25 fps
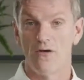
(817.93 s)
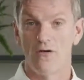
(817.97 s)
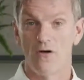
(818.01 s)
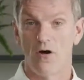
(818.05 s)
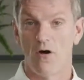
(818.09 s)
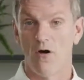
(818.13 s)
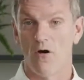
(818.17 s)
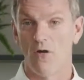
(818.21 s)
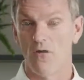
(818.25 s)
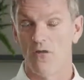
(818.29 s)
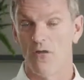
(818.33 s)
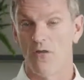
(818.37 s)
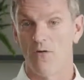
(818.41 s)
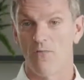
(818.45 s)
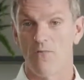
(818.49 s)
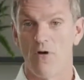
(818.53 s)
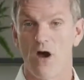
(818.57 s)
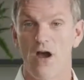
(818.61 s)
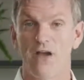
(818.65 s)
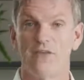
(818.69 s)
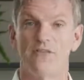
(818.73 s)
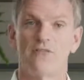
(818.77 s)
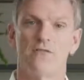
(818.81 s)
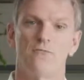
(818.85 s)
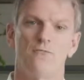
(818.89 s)
the
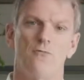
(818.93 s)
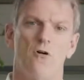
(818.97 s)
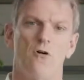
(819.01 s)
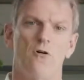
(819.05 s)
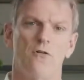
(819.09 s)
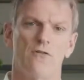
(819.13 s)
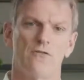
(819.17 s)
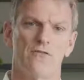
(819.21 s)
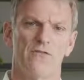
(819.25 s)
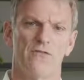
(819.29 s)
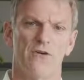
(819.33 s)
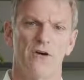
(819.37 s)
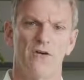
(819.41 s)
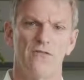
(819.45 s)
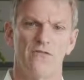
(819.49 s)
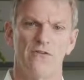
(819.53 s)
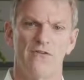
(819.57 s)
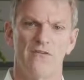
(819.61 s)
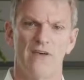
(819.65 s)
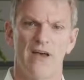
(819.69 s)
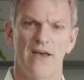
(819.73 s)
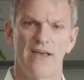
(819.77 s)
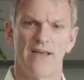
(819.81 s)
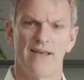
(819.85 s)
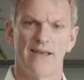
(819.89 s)
rights and wrongs of
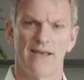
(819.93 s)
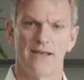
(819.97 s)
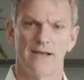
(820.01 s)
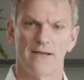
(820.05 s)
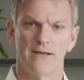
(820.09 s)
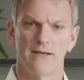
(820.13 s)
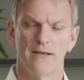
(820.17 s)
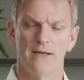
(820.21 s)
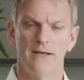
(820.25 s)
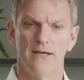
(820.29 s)
overtaking.